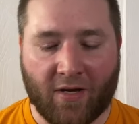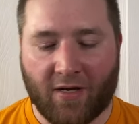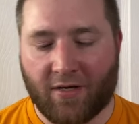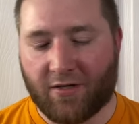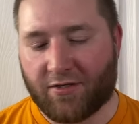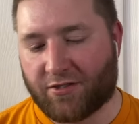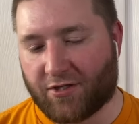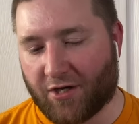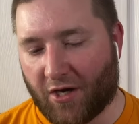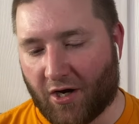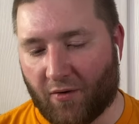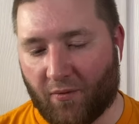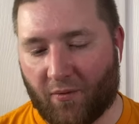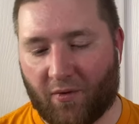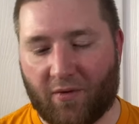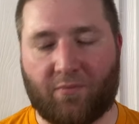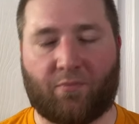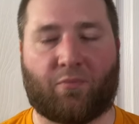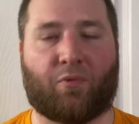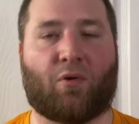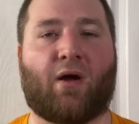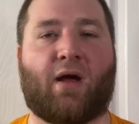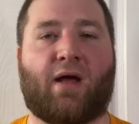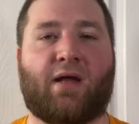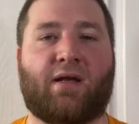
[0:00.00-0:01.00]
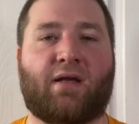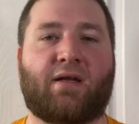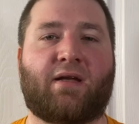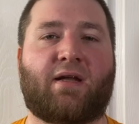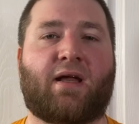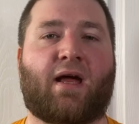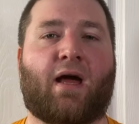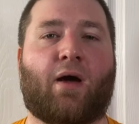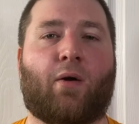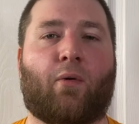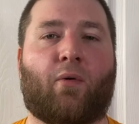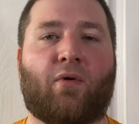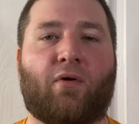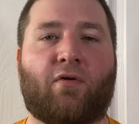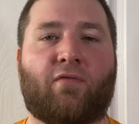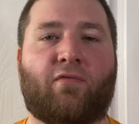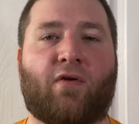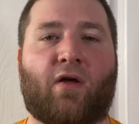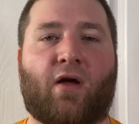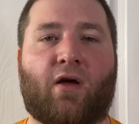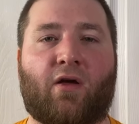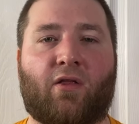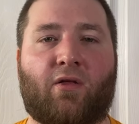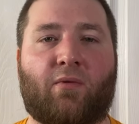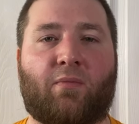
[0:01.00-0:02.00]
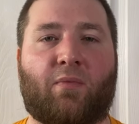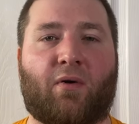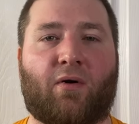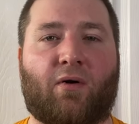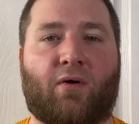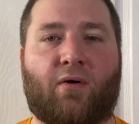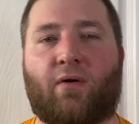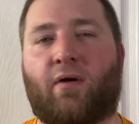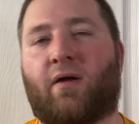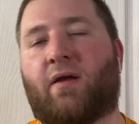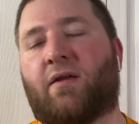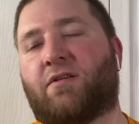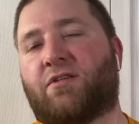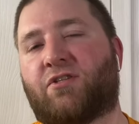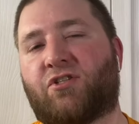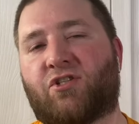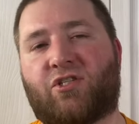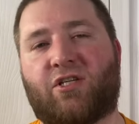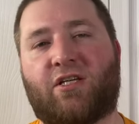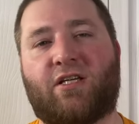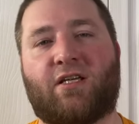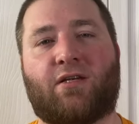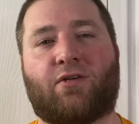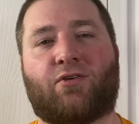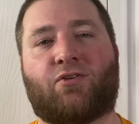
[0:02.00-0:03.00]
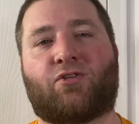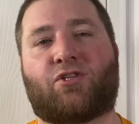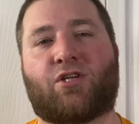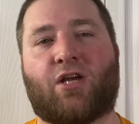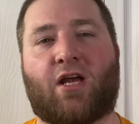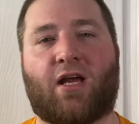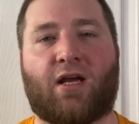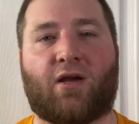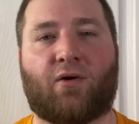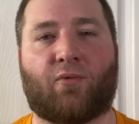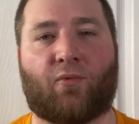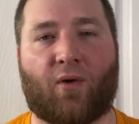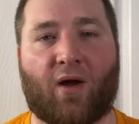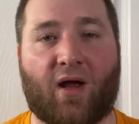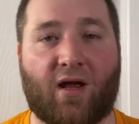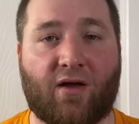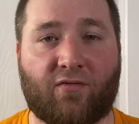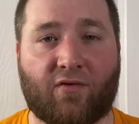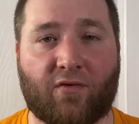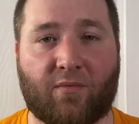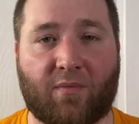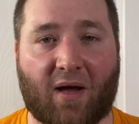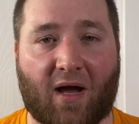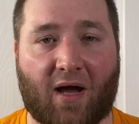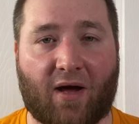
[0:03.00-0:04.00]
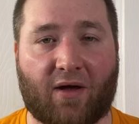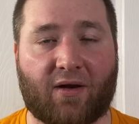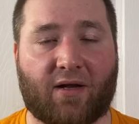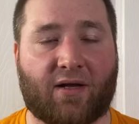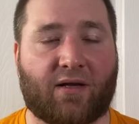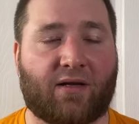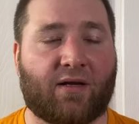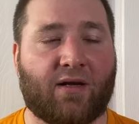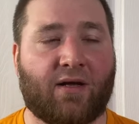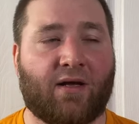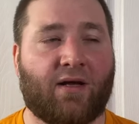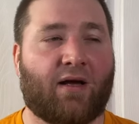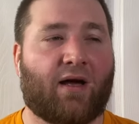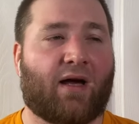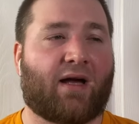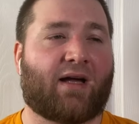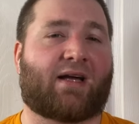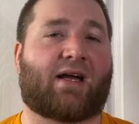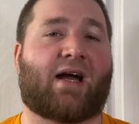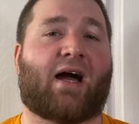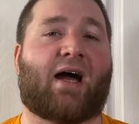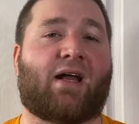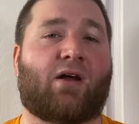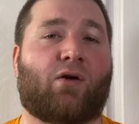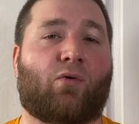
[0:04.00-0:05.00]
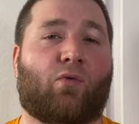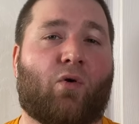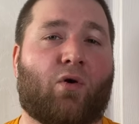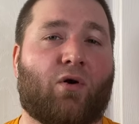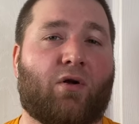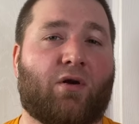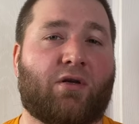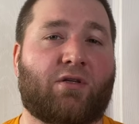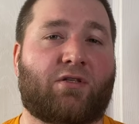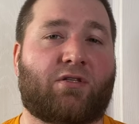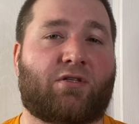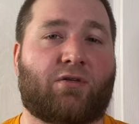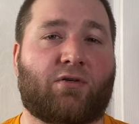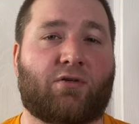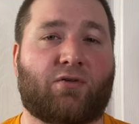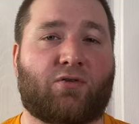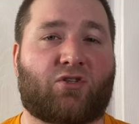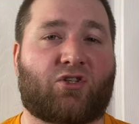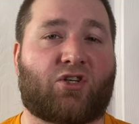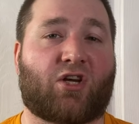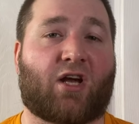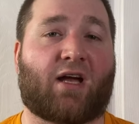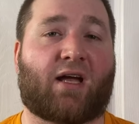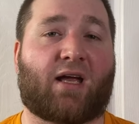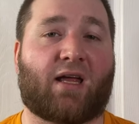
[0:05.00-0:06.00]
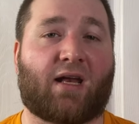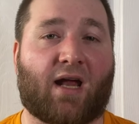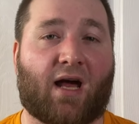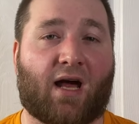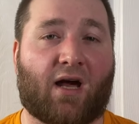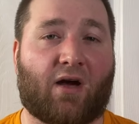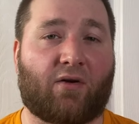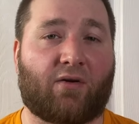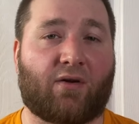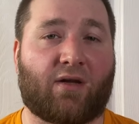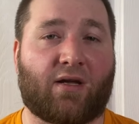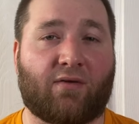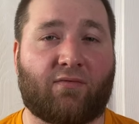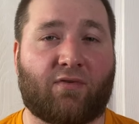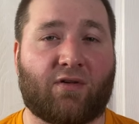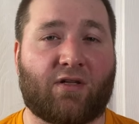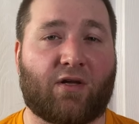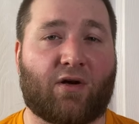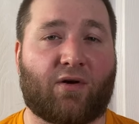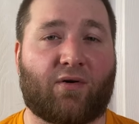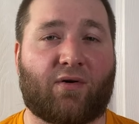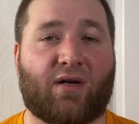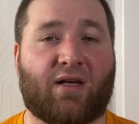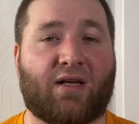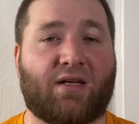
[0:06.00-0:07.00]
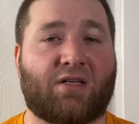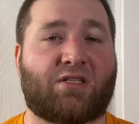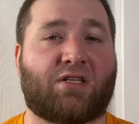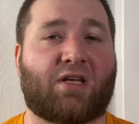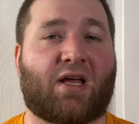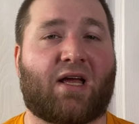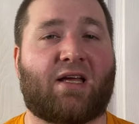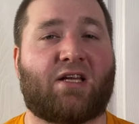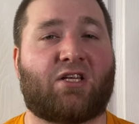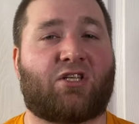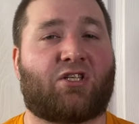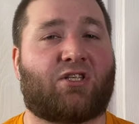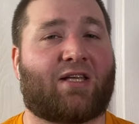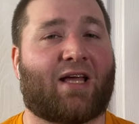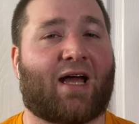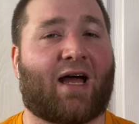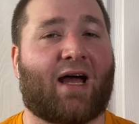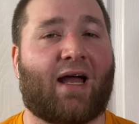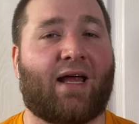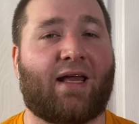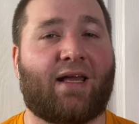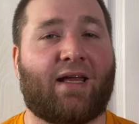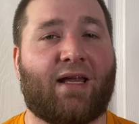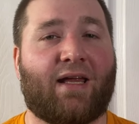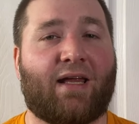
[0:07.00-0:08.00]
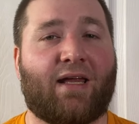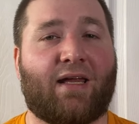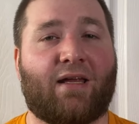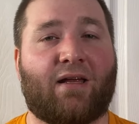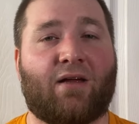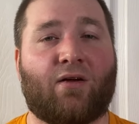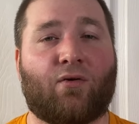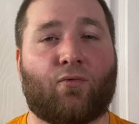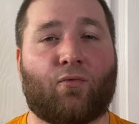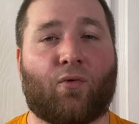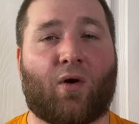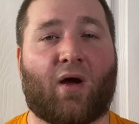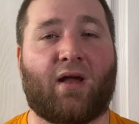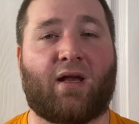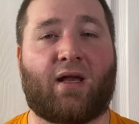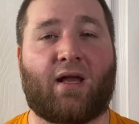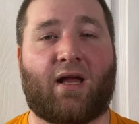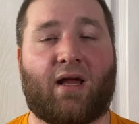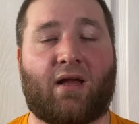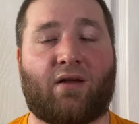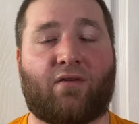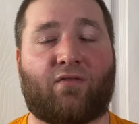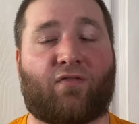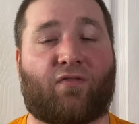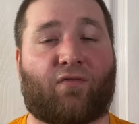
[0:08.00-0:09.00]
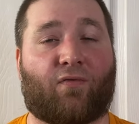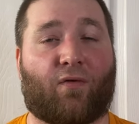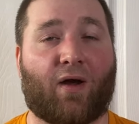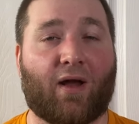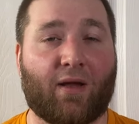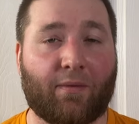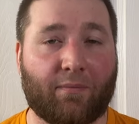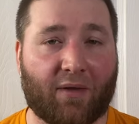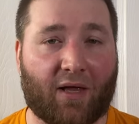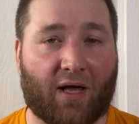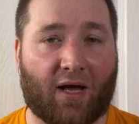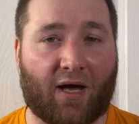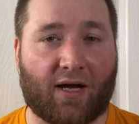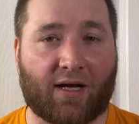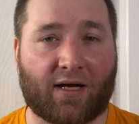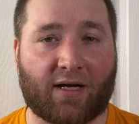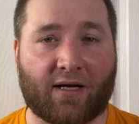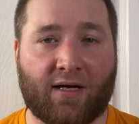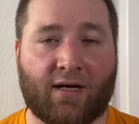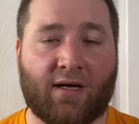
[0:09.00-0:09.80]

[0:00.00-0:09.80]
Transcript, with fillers: So when Brandon had one available and seeing Jake rave about it, I kind of wanted to check it out, even though it is a tiny right-hand frame lock.